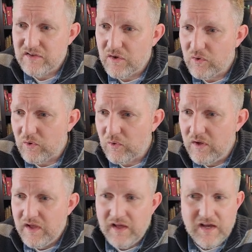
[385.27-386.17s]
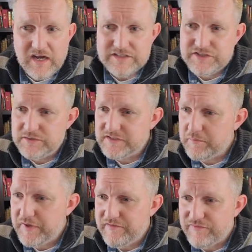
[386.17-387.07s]
local, I choose
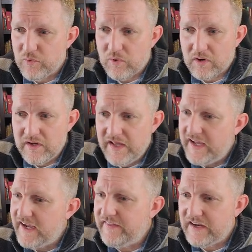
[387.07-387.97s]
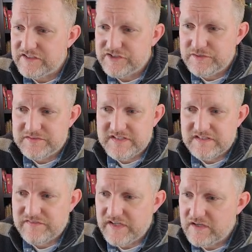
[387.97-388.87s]
MP4, and then I choose these
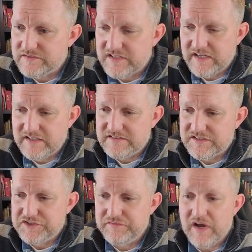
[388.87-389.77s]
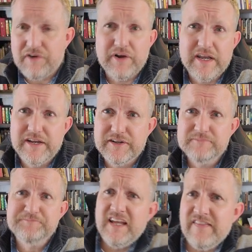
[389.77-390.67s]
video settings that you've got right here.
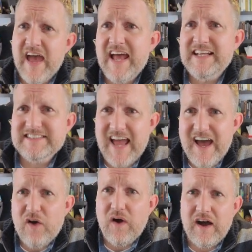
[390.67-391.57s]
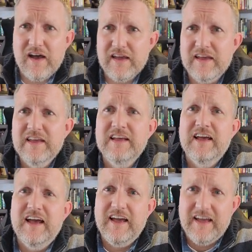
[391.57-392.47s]
And that is how I
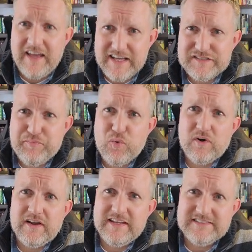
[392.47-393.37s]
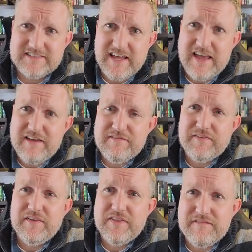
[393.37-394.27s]
export and save
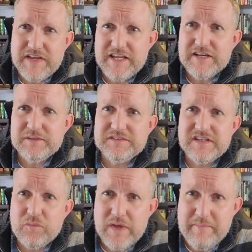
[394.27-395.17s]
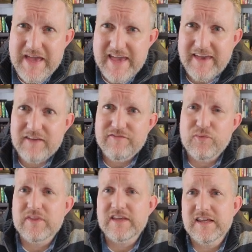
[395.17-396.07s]
the videos that we make
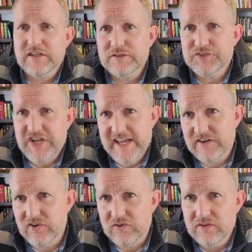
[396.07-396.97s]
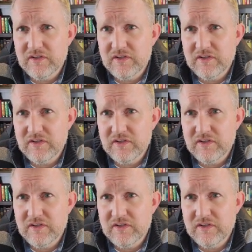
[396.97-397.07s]
for the Kid-A-Loo channel,